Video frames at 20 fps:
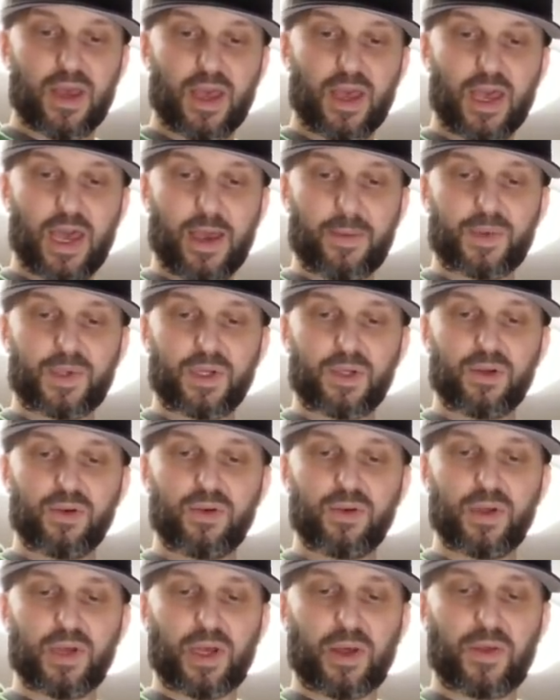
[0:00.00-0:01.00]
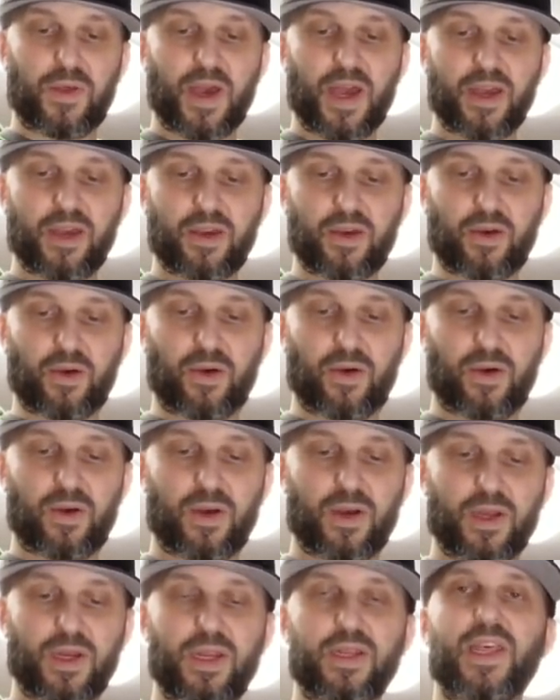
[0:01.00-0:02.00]
Absolutely, thank you.
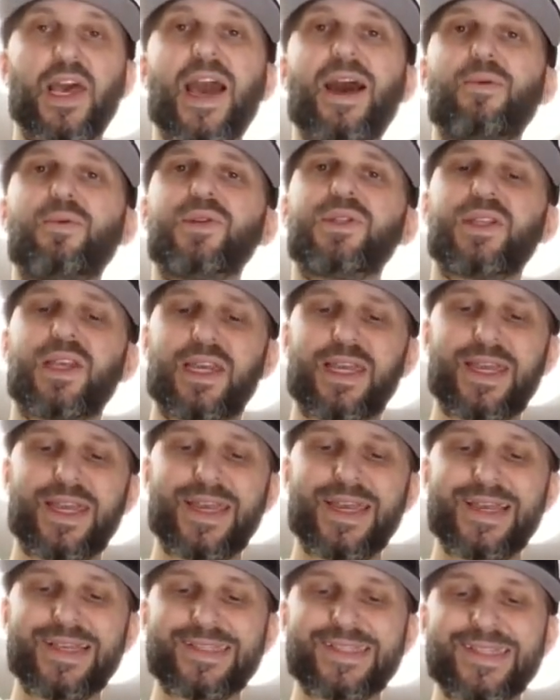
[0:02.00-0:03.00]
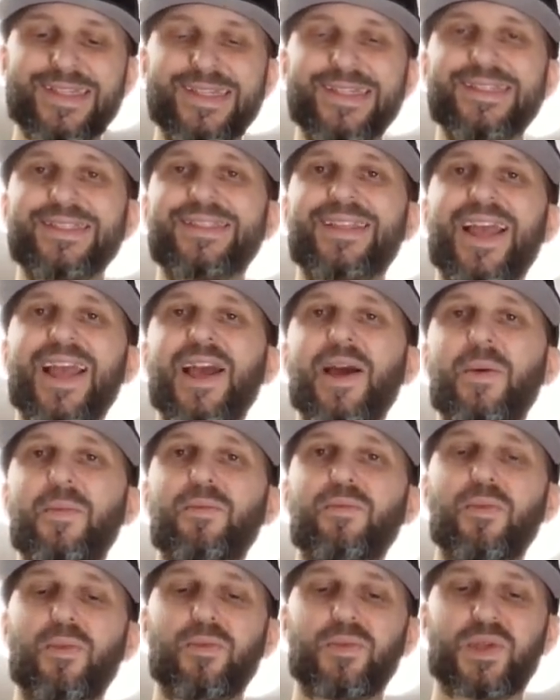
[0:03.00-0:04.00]
That was the easiest
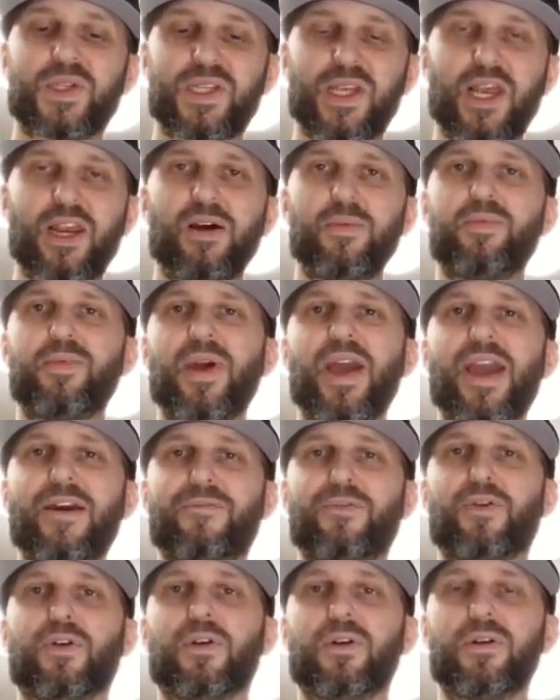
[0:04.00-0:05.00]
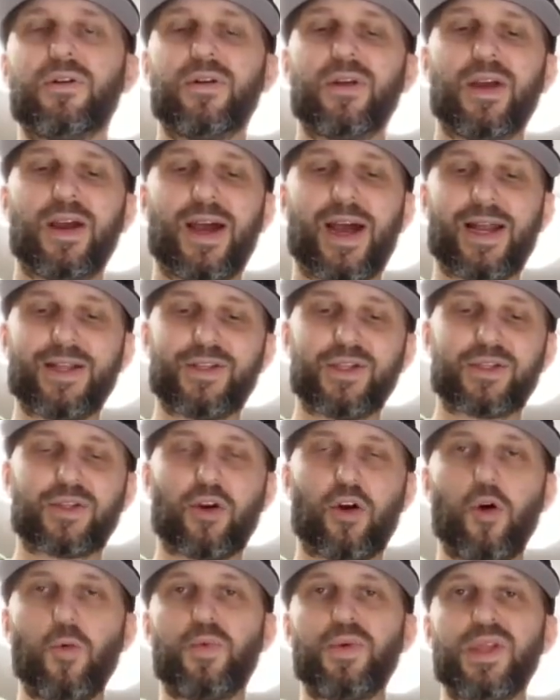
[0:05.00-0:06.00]
damn setup ever. I just
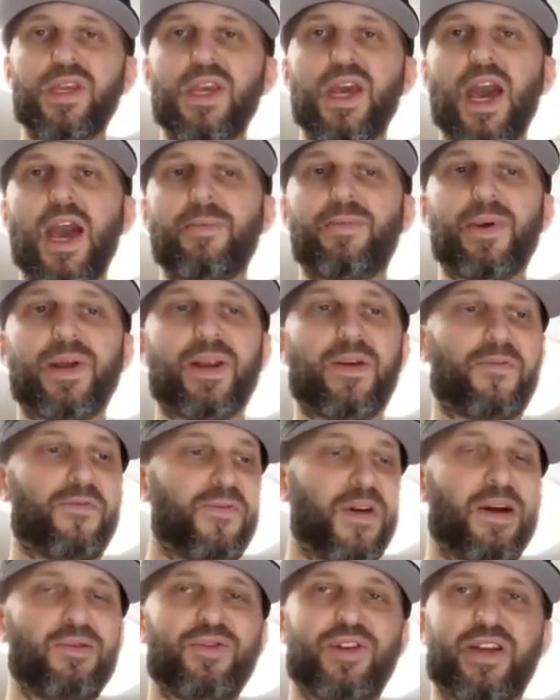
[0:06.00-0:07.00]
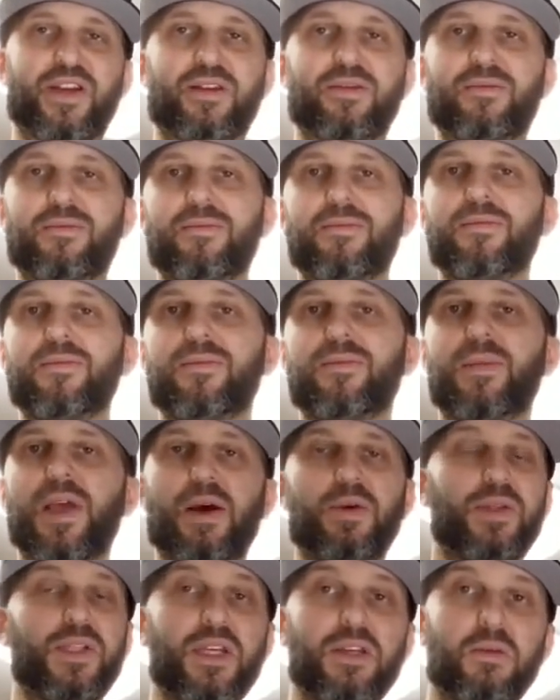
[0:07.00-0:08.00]
opened the app and it found it. That
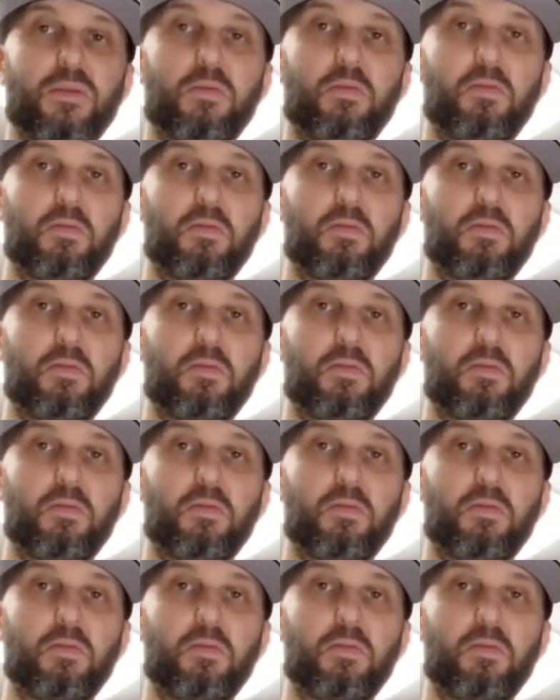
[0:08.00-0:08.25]
was it.